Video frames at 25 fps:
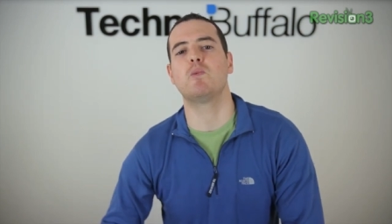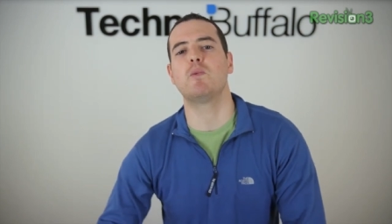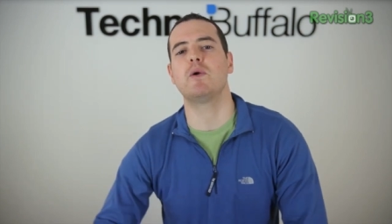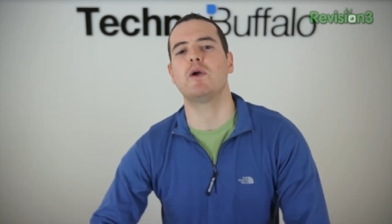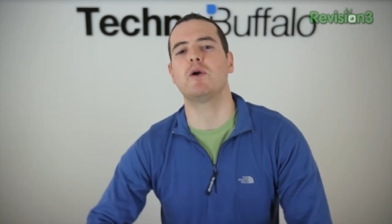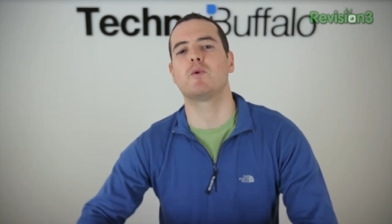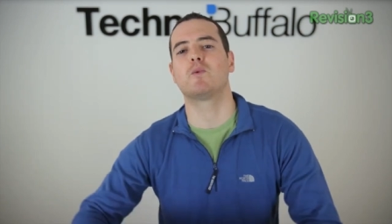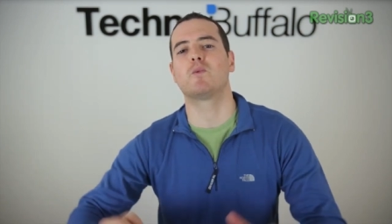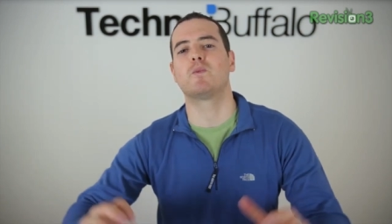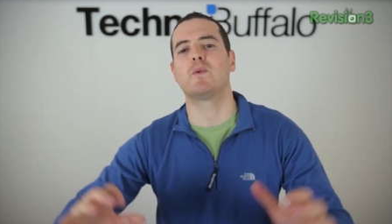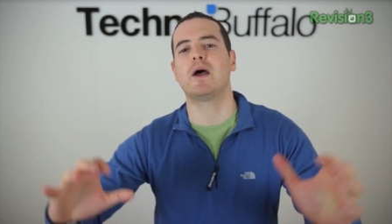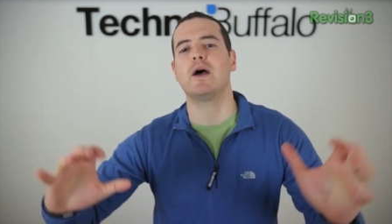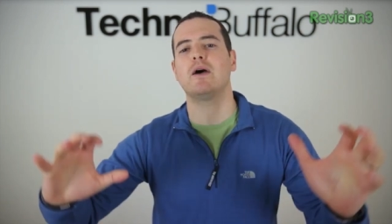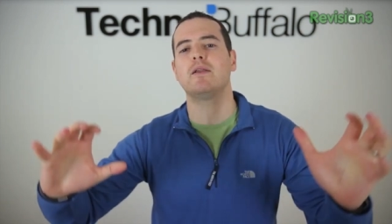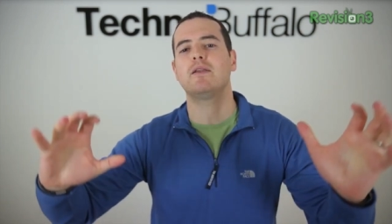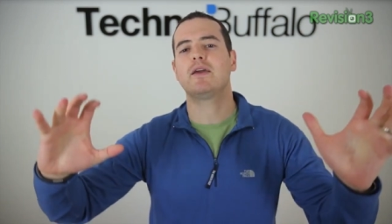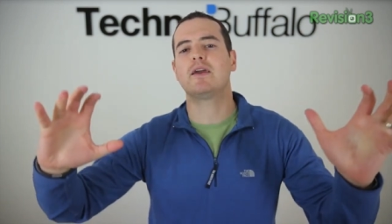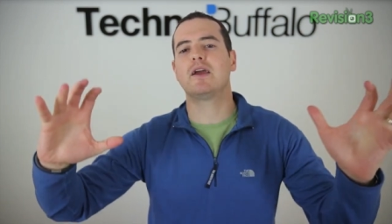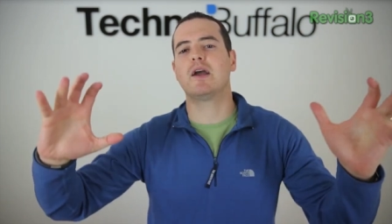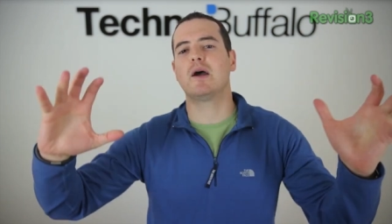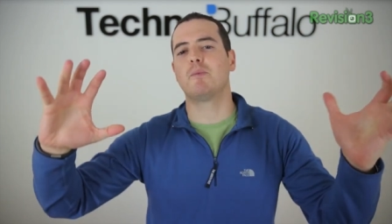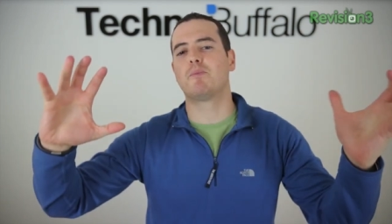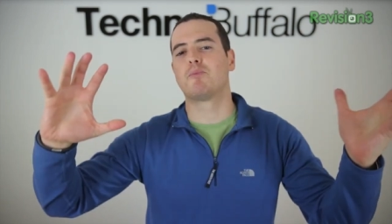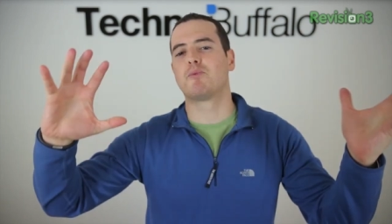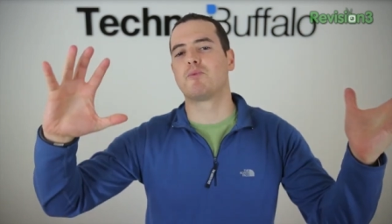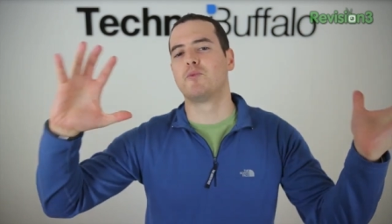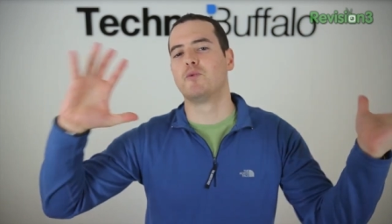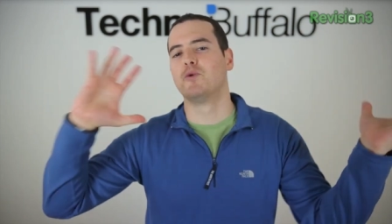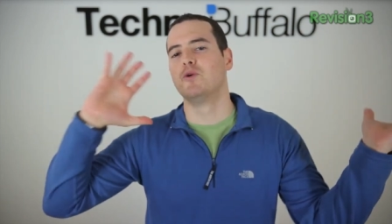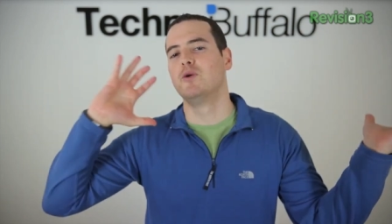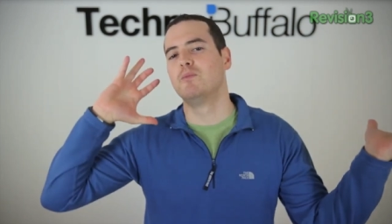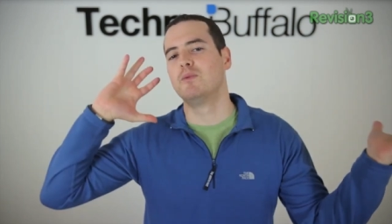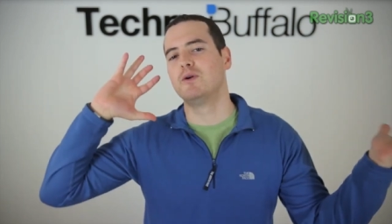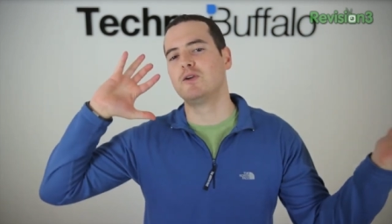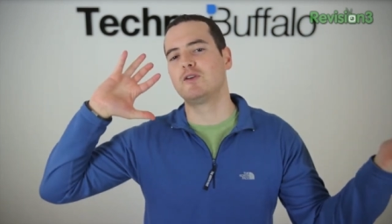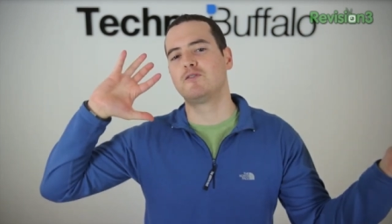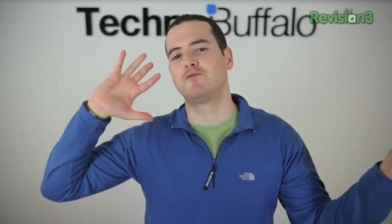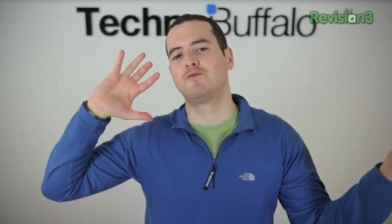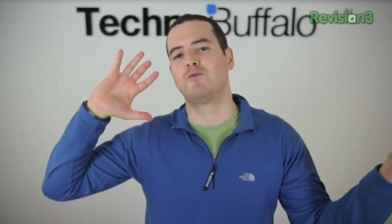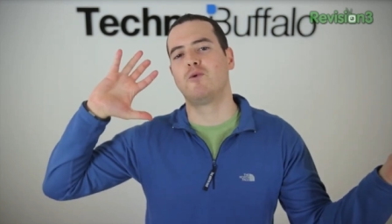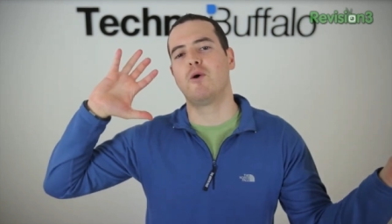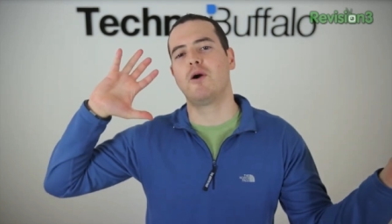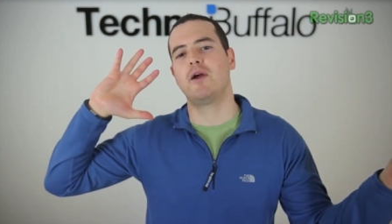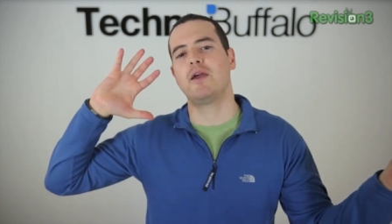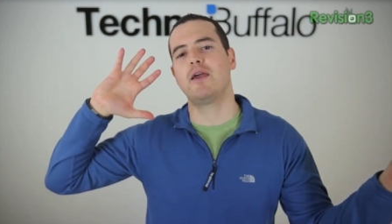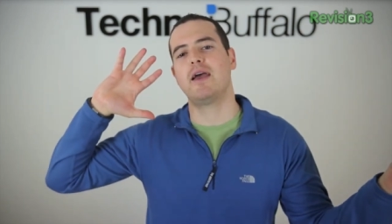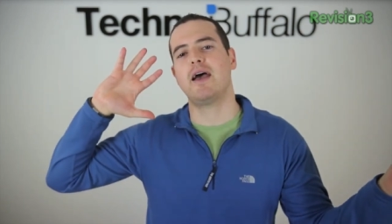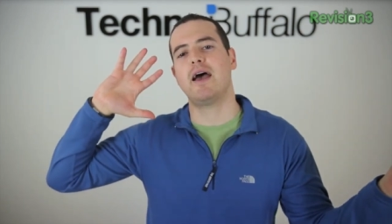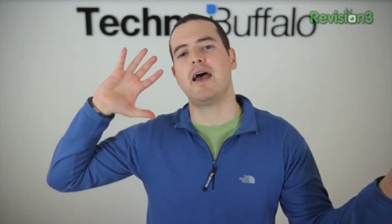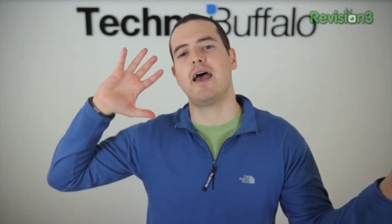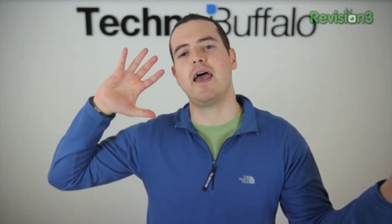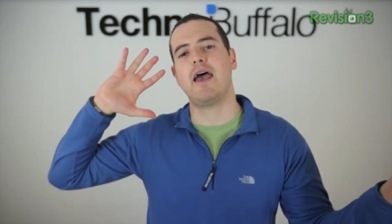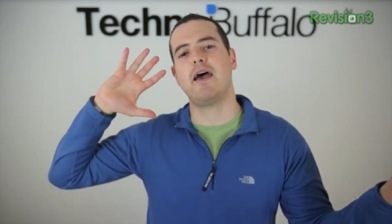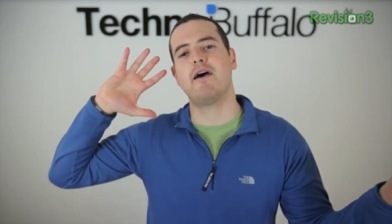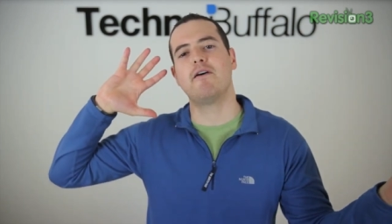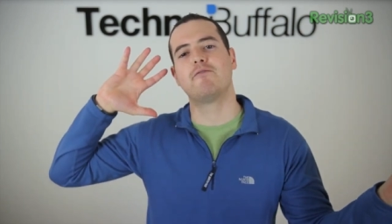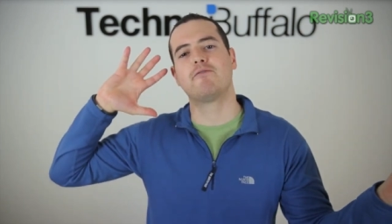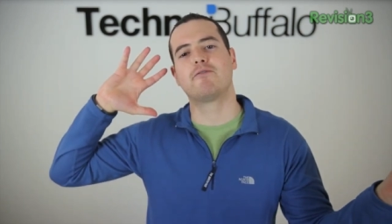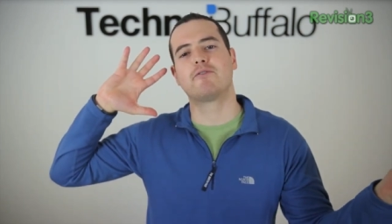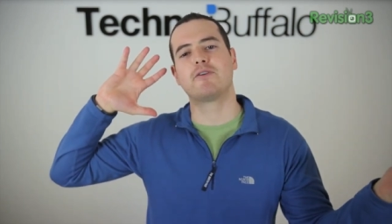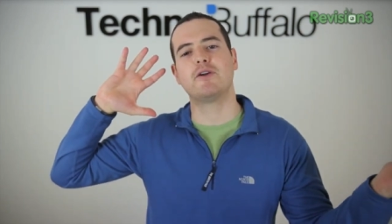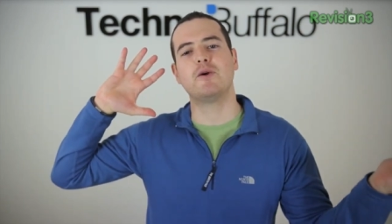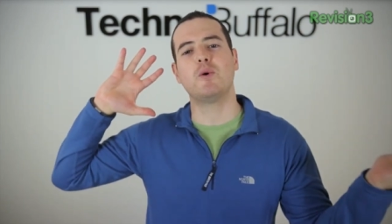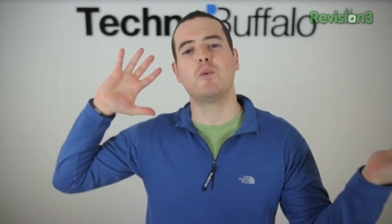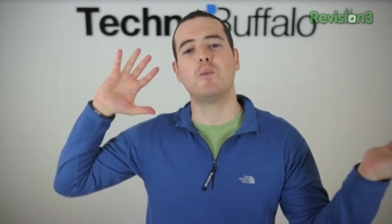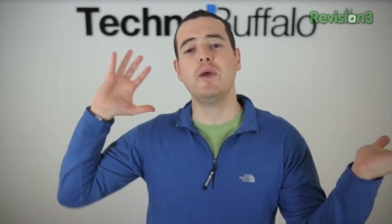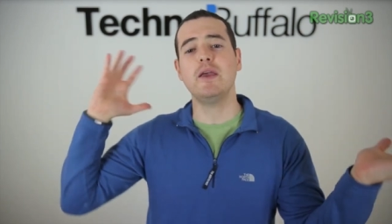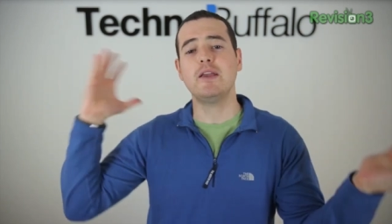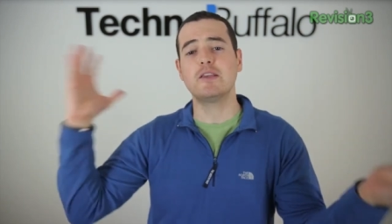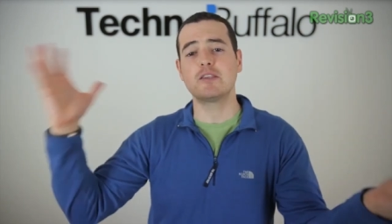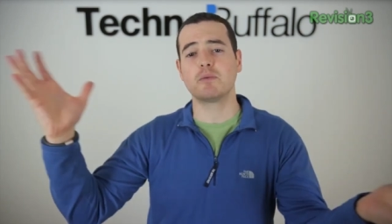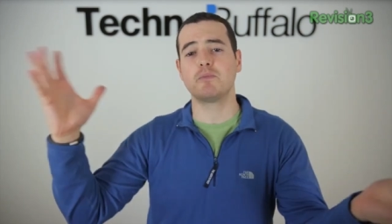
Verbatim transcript: We are rounding up rumors for you every week,